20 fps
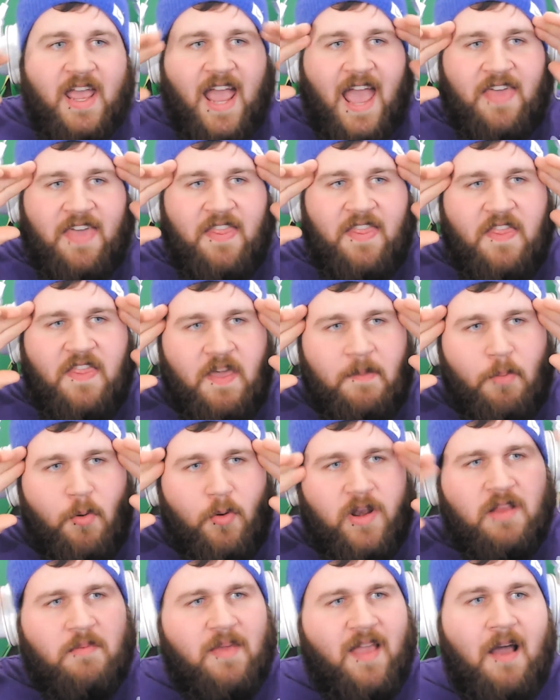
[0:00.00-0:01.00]
And then they
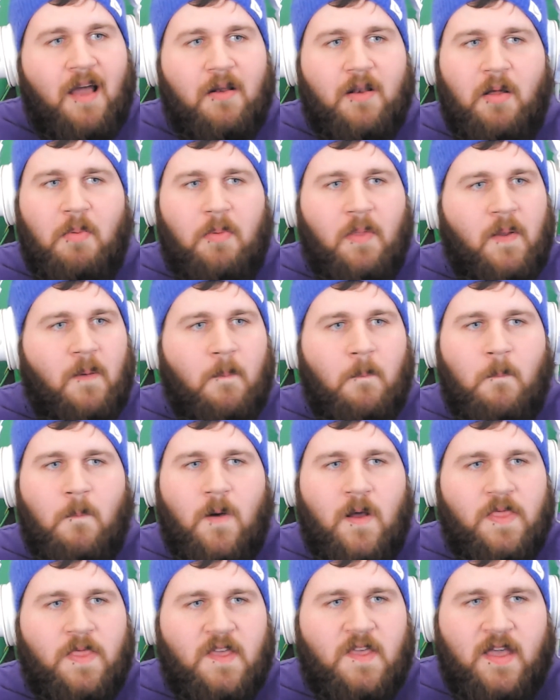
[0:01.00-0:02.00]
pointed me out, and I'm like,
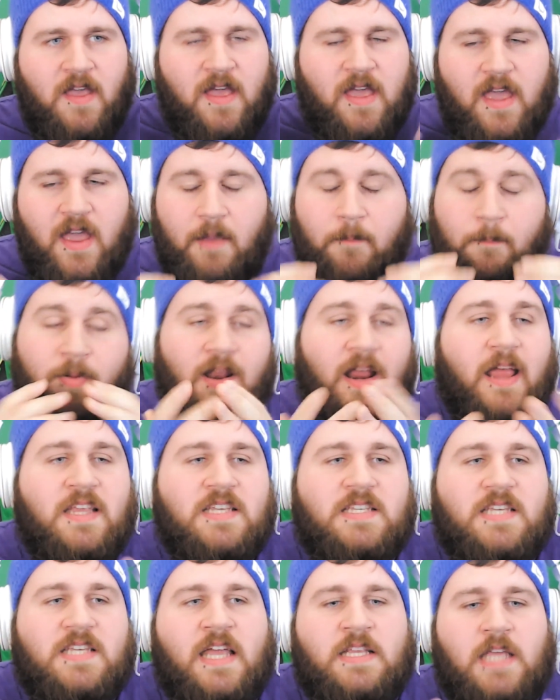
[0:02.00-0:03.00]
"What the heck?" But
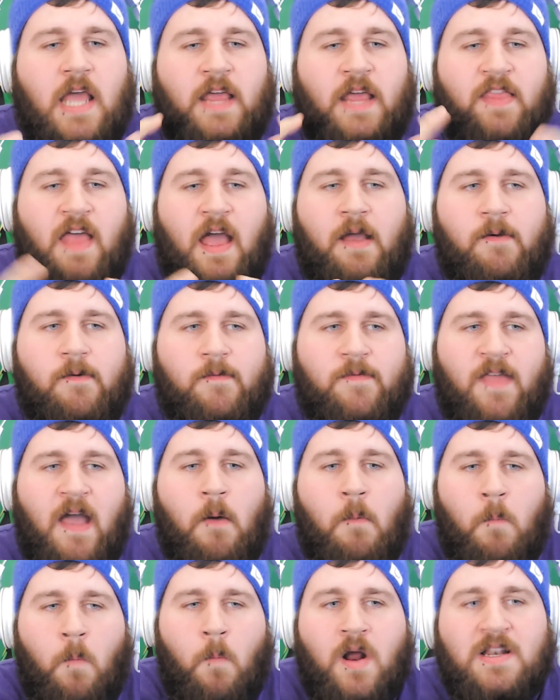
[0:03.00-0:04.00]
it's in
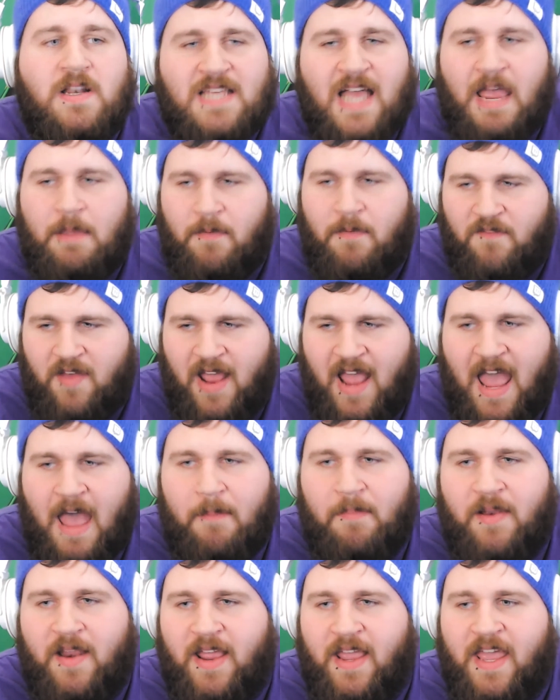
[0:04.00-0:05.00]
that one time of it
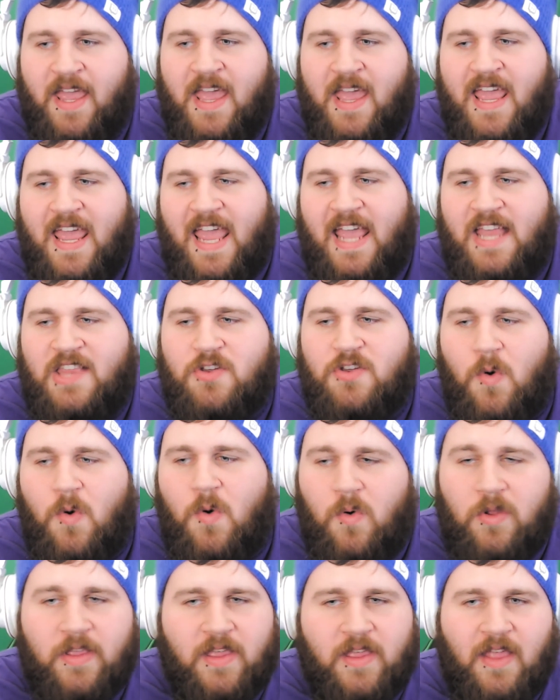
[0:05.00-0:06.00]
happening, it
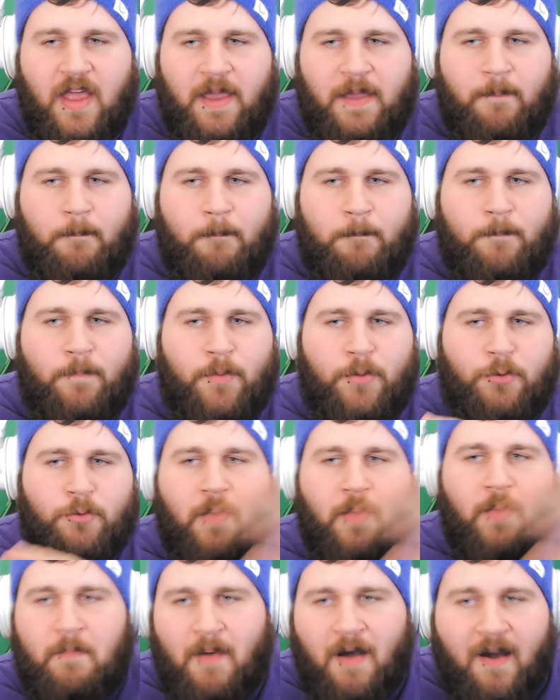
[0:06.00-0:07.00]
totally like blew
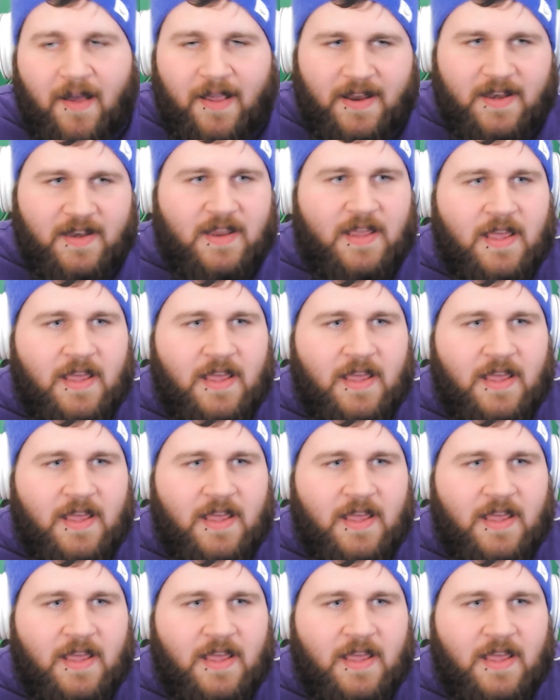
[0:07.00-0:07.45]
my mind.